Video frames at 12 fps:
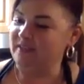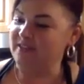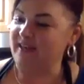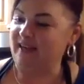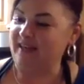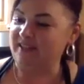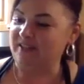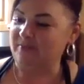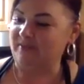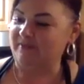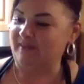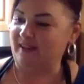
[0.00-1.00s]
saying to
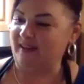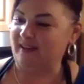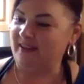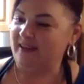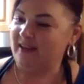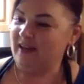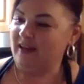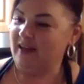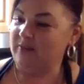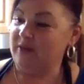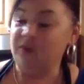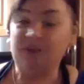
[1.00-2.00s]
my fella,
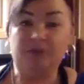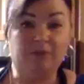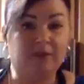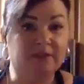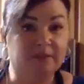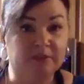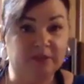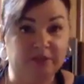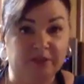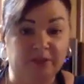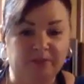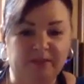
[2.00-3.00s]
um, "Oh, do you want some
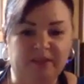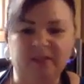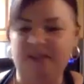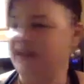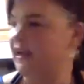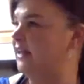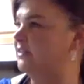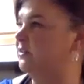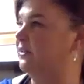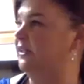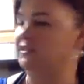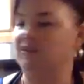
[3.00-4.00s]
soup?" And he's like, "Yeah." So
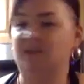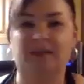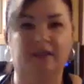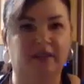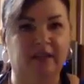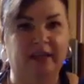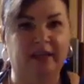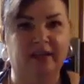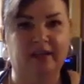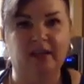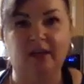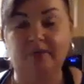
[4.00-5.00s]
he's looking like in
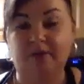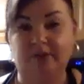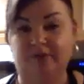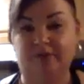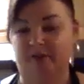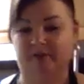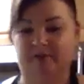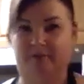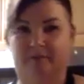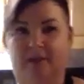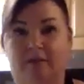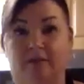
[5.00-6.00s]
the cupboard for
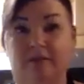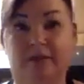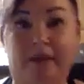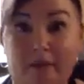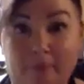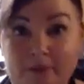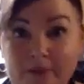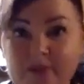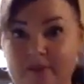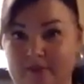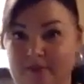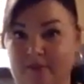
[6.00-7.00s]
I don't know
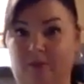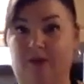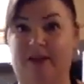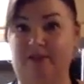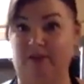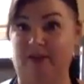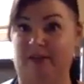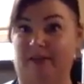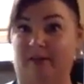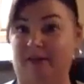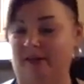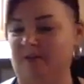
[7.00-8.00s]
Campbell's. I don't know why he's looking in
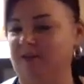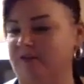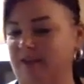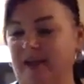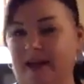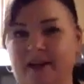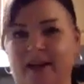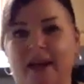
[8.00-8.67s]
our cupboards for that,